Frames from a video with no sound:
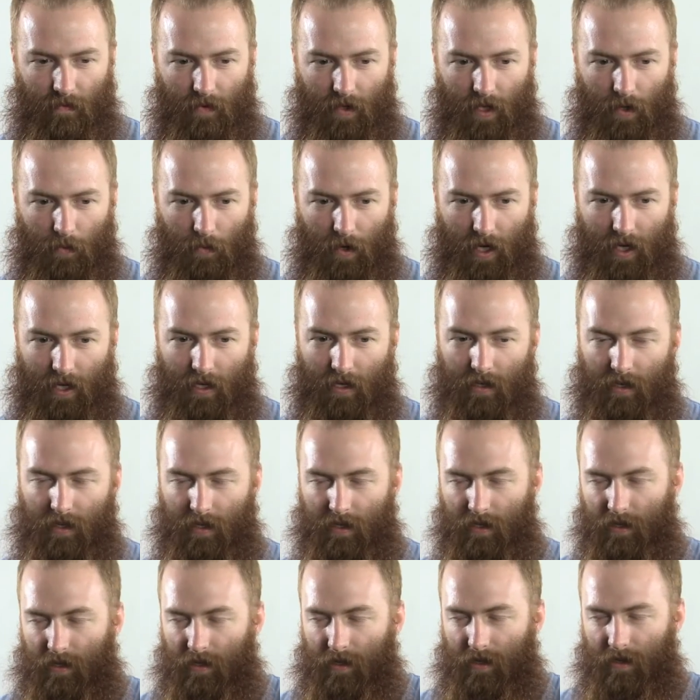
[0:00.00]
went into
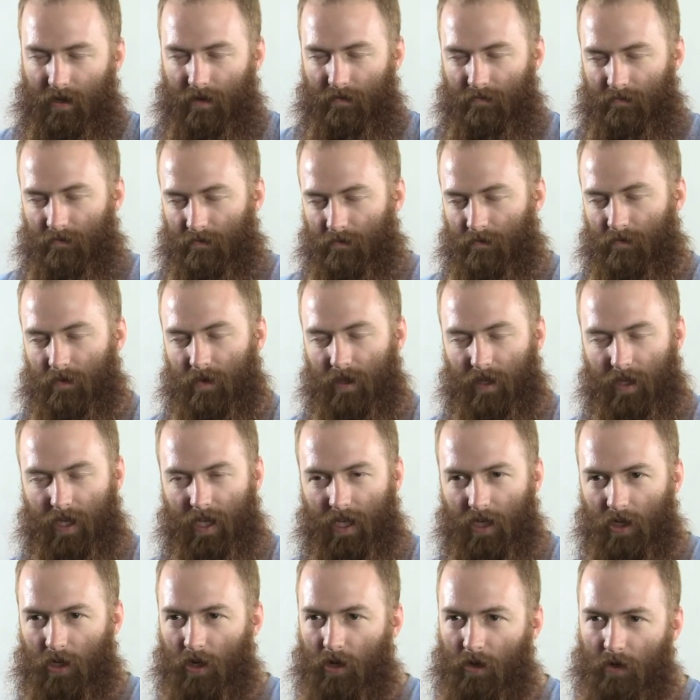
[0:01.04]
this
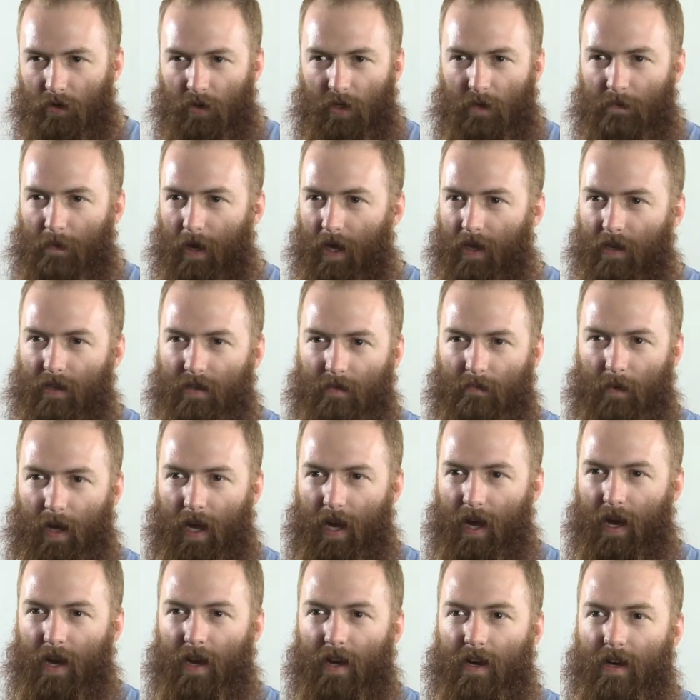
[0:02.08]
internal space in my
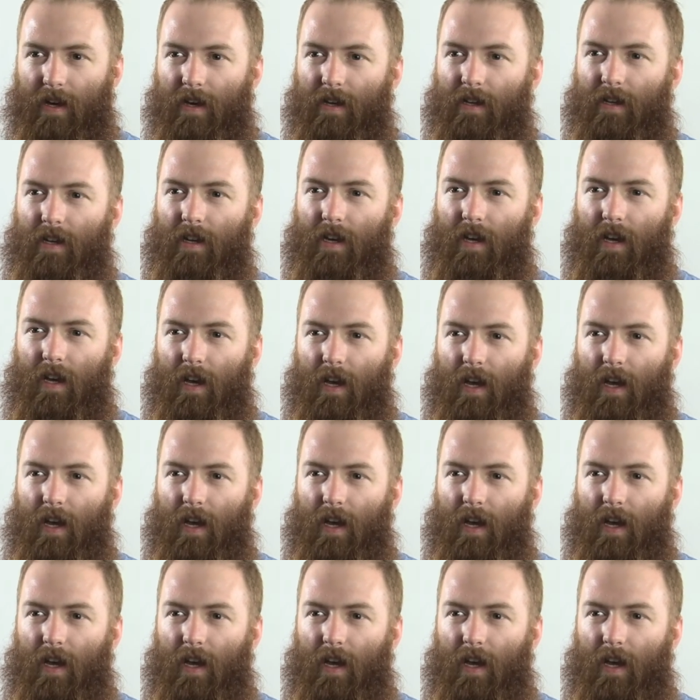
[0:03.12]
head,